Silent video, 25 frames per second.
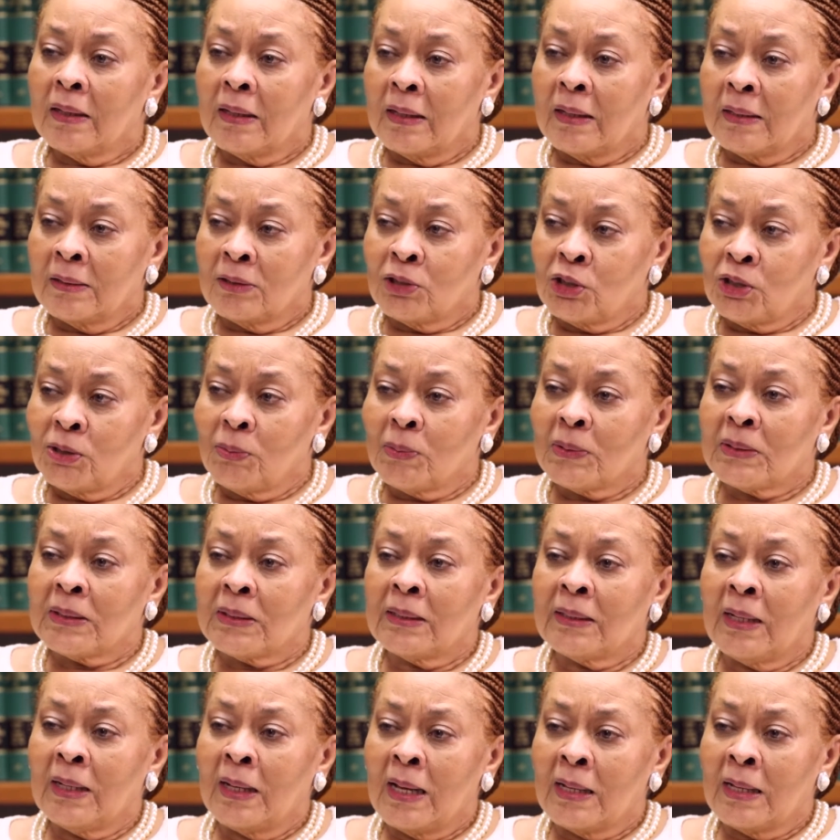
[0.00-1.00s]
and she was
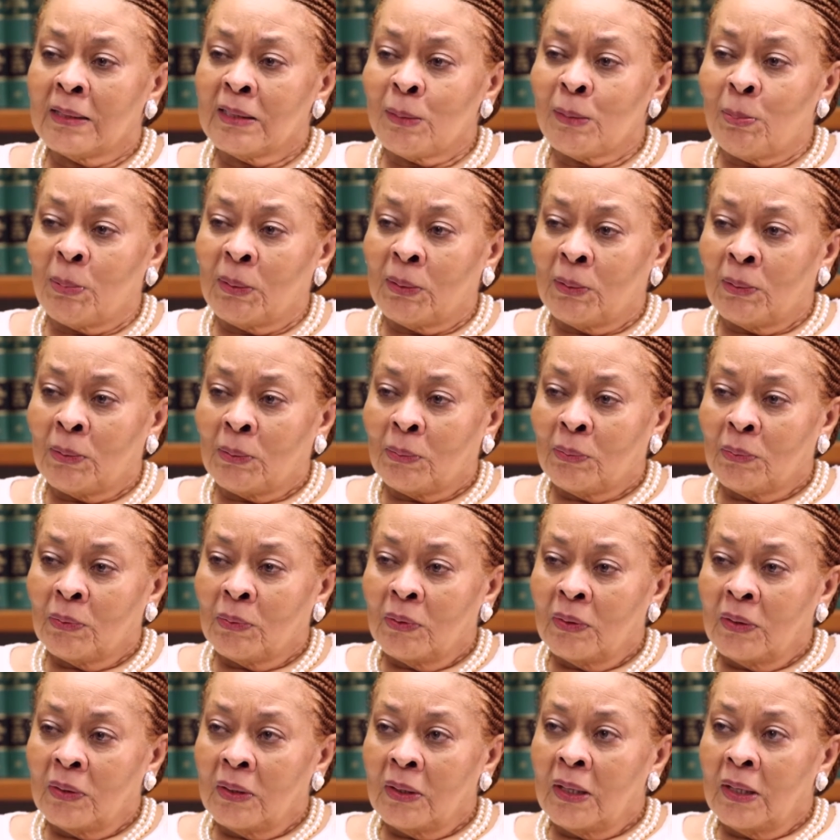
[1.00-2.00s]
in the hospital.
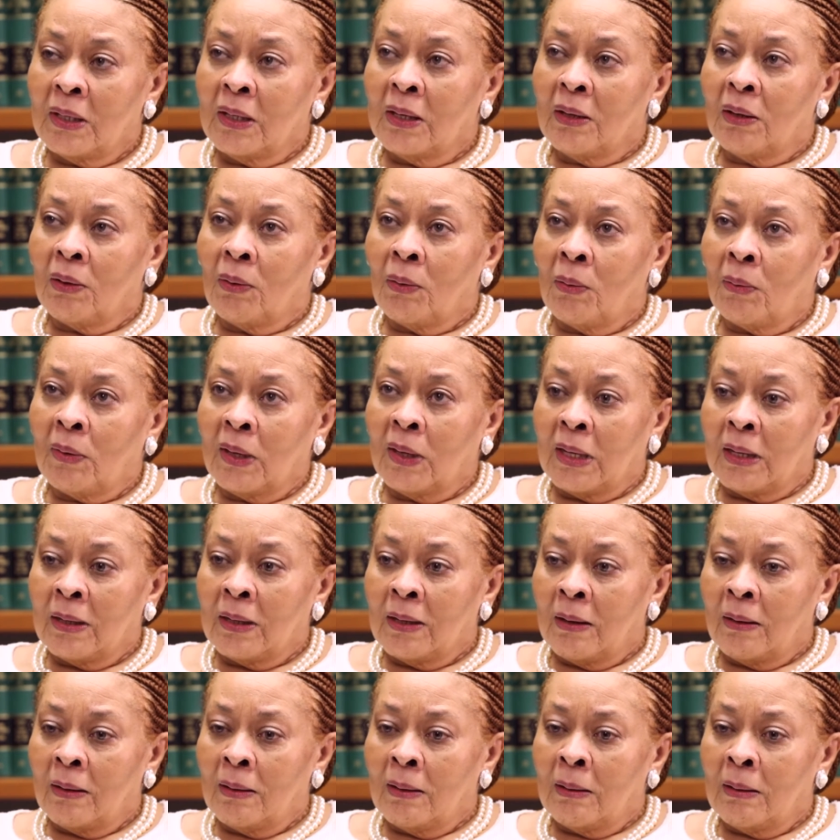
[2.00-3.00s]

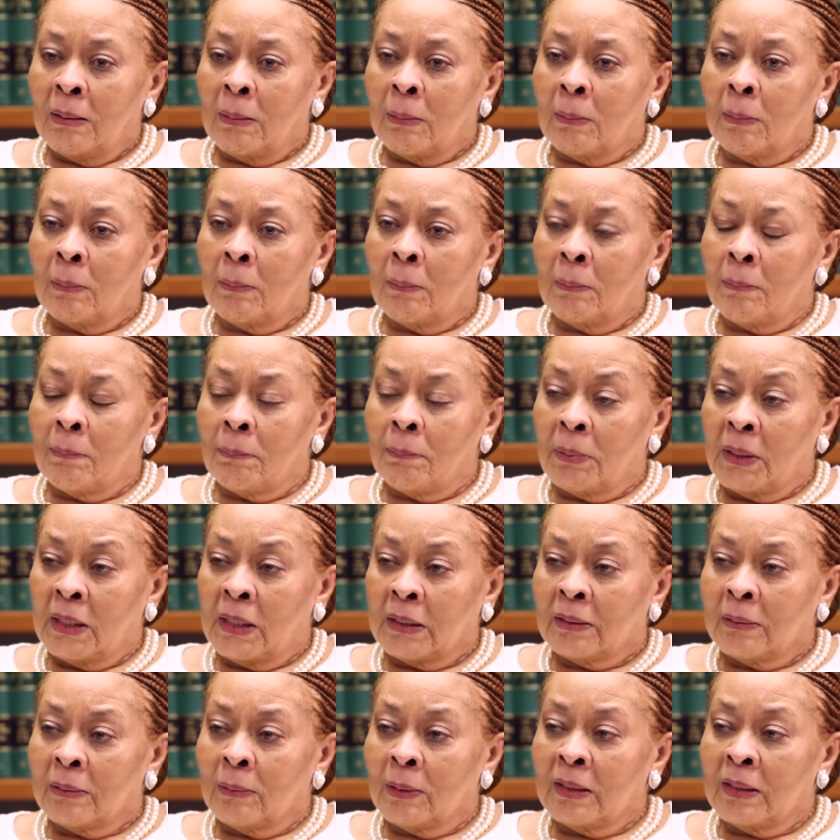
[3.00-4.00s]
Okay,
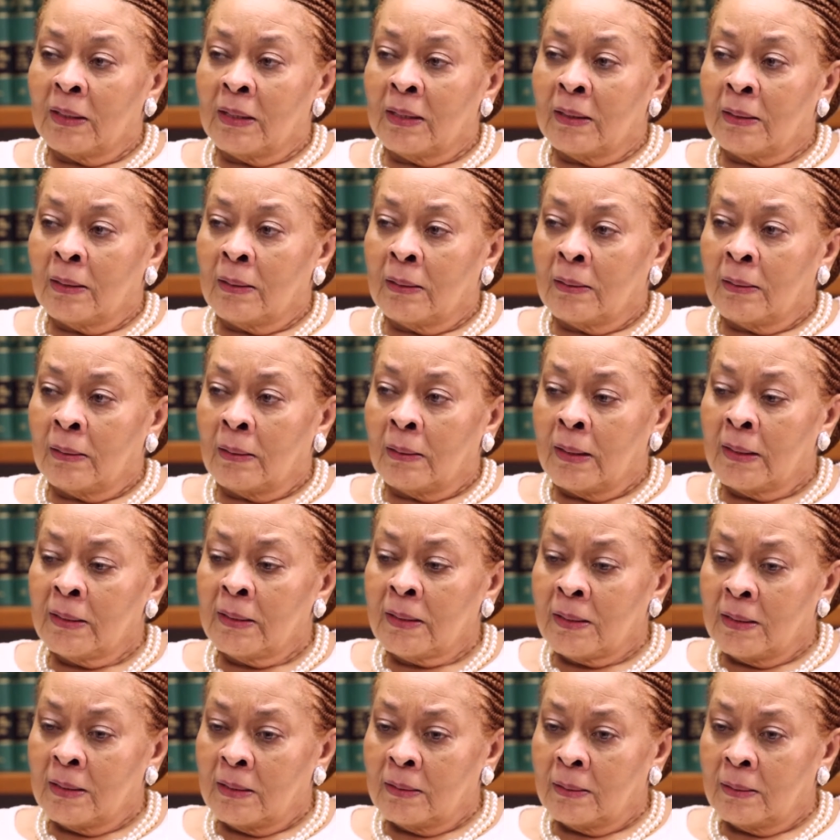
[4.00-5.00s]
but in
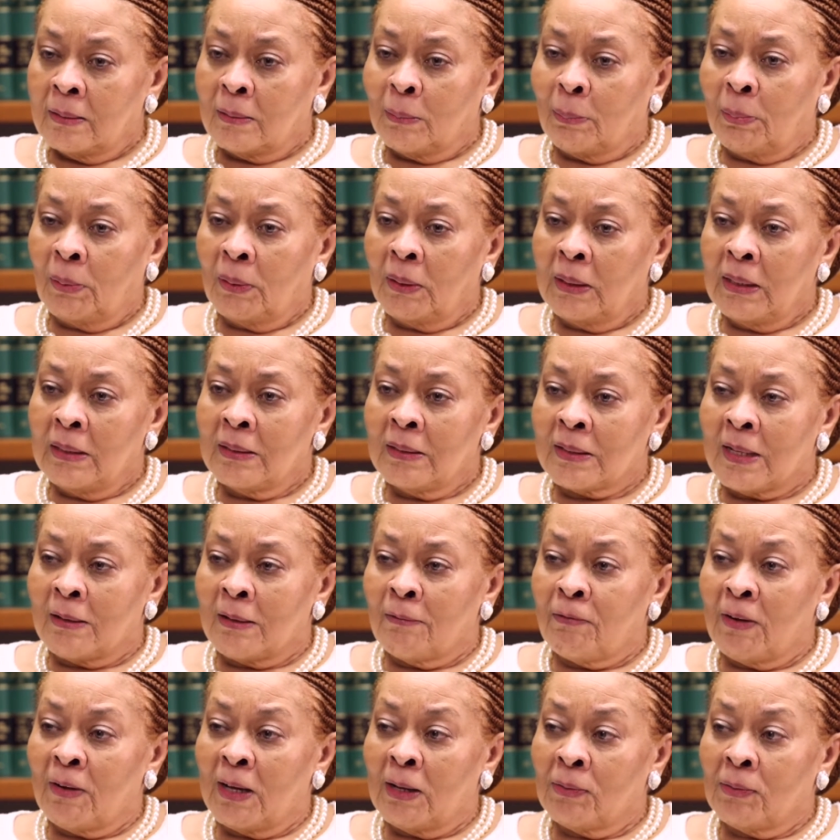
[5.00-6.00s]
listening to the police,
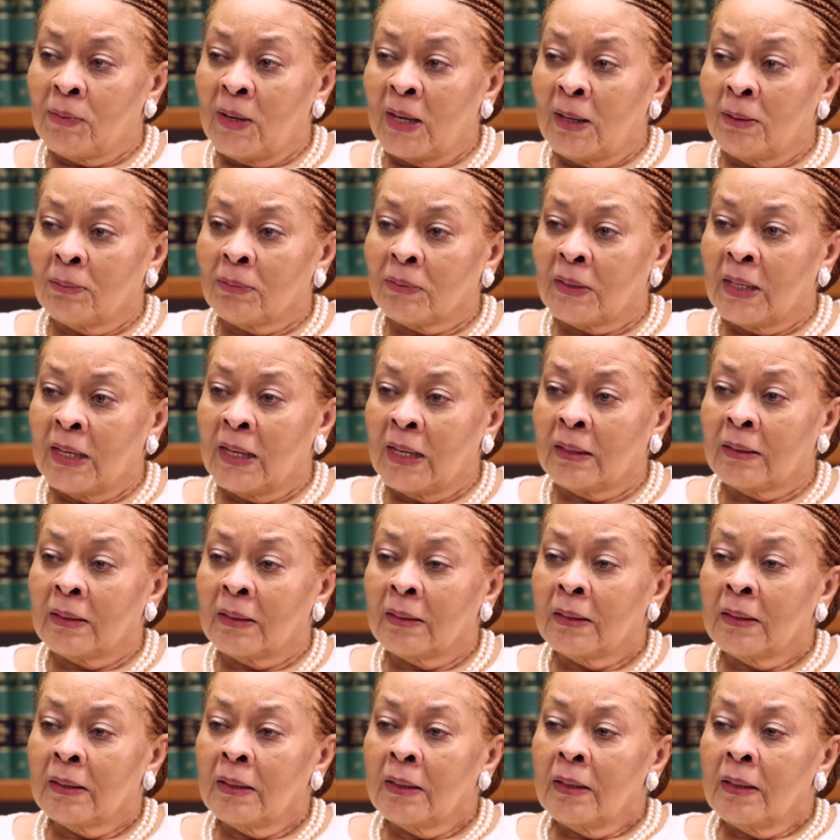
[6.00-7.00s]
I found out that
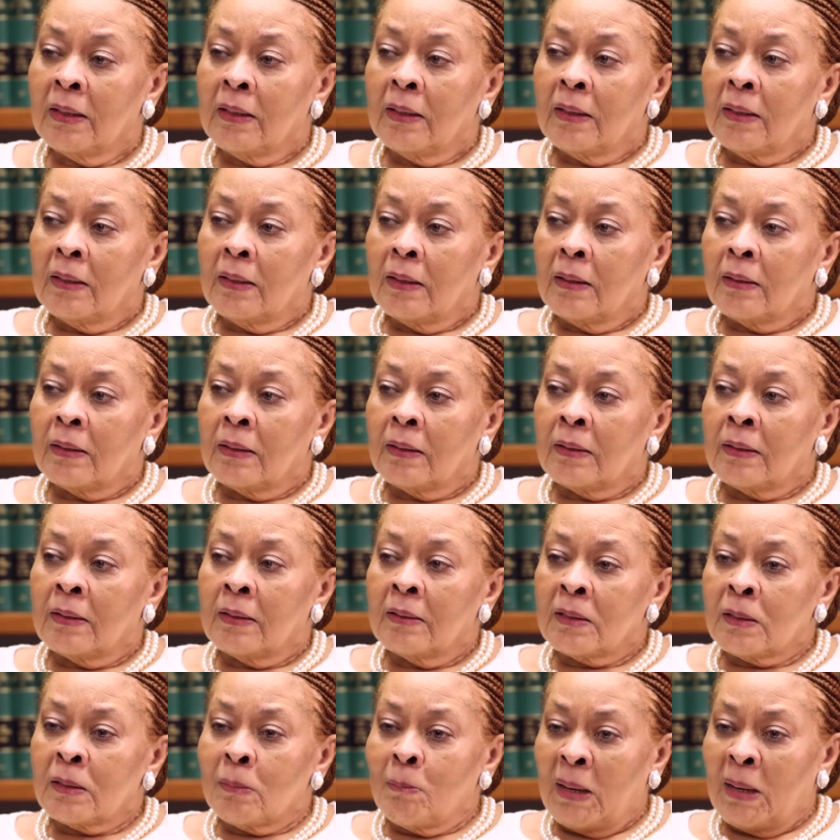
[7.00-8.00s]

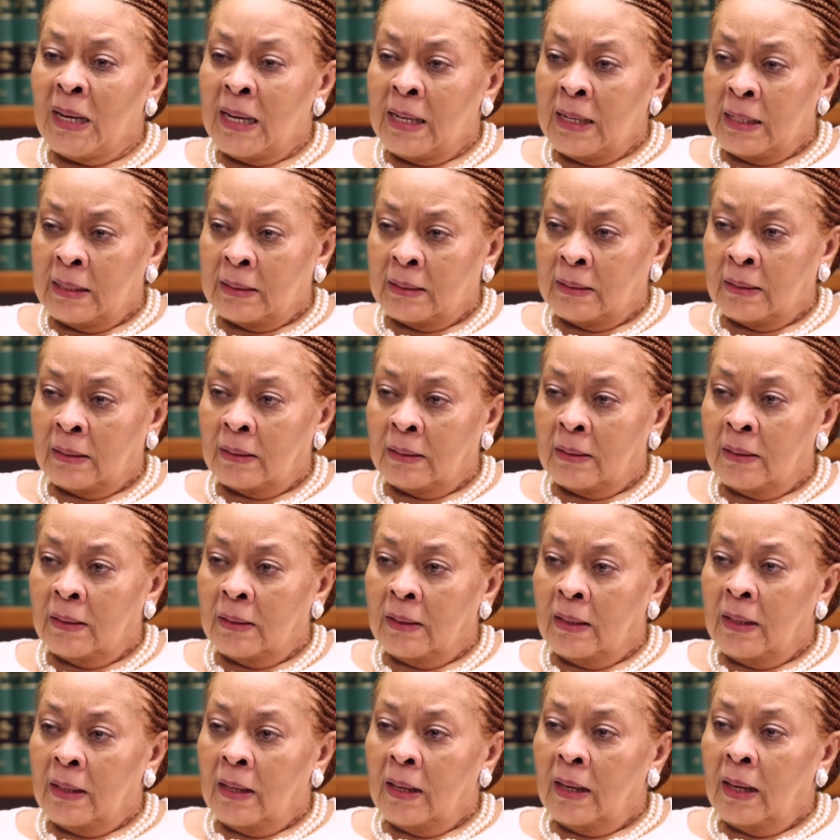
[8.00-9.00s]
this man
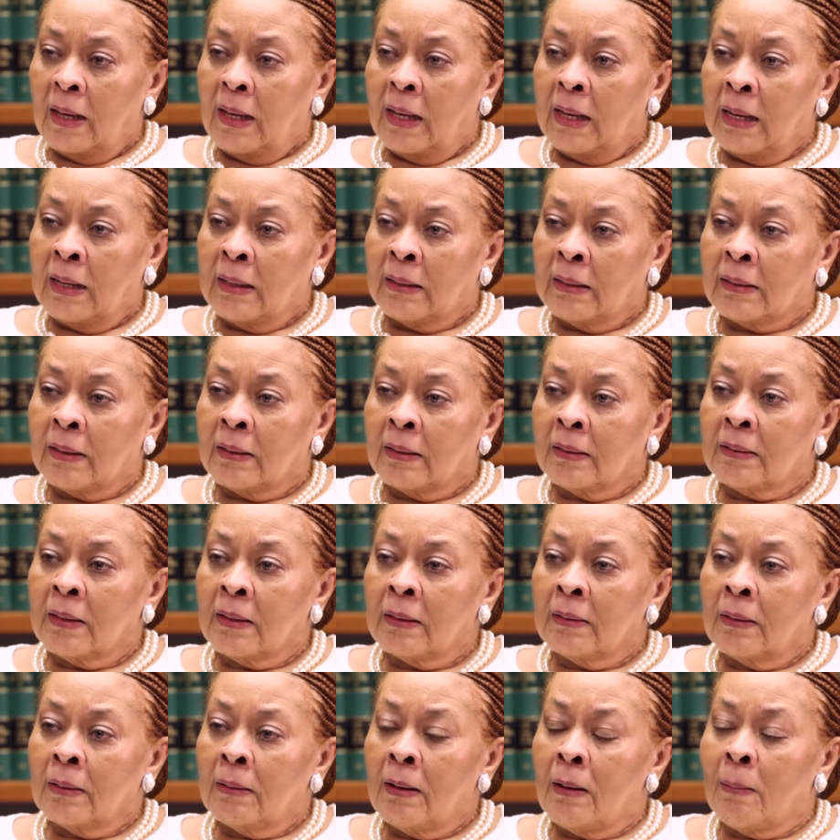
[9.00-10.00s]
had
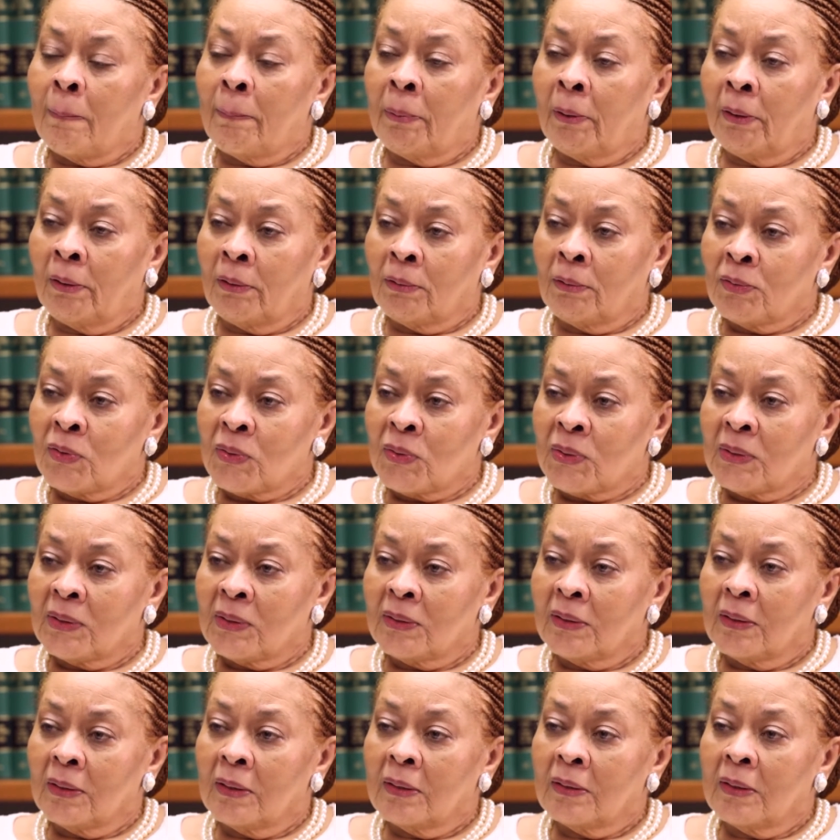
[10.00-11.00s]
her
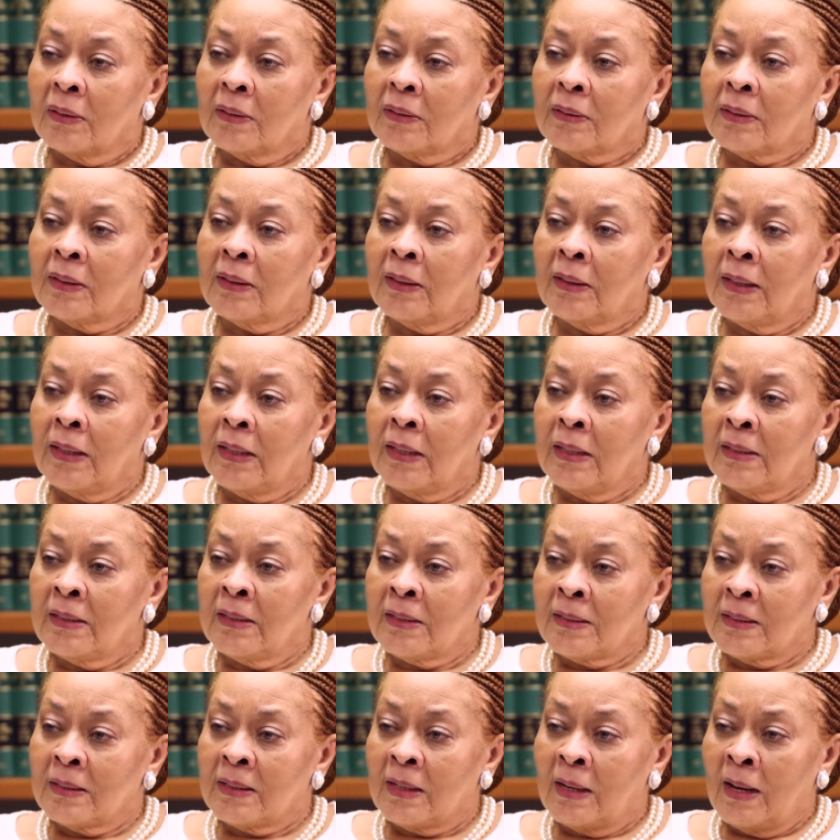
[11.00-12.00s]
purse, the
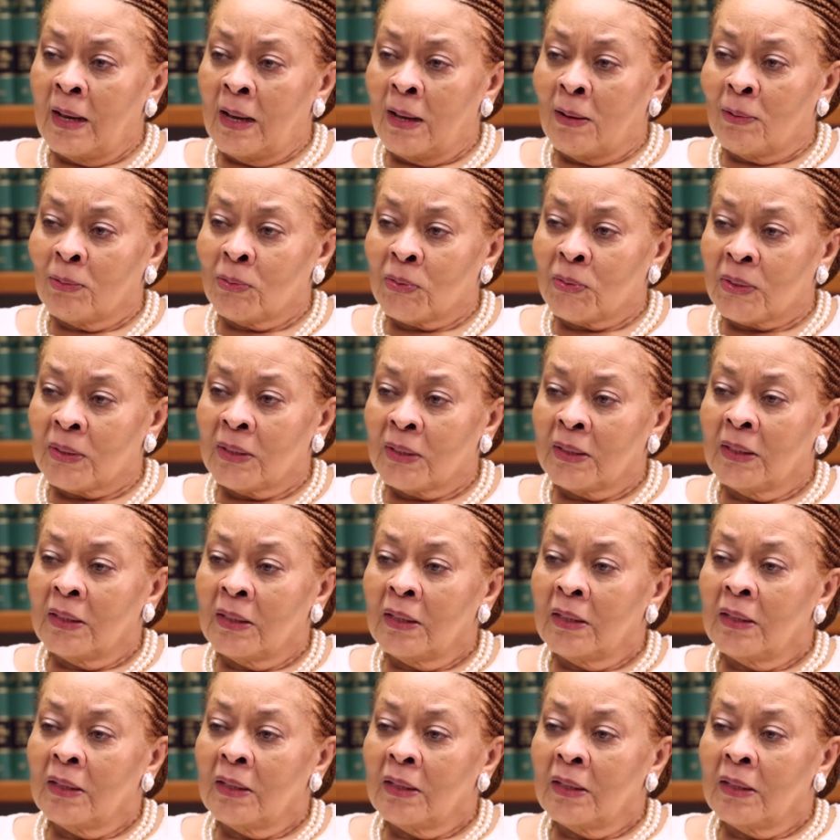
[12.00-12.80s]
keys to the house,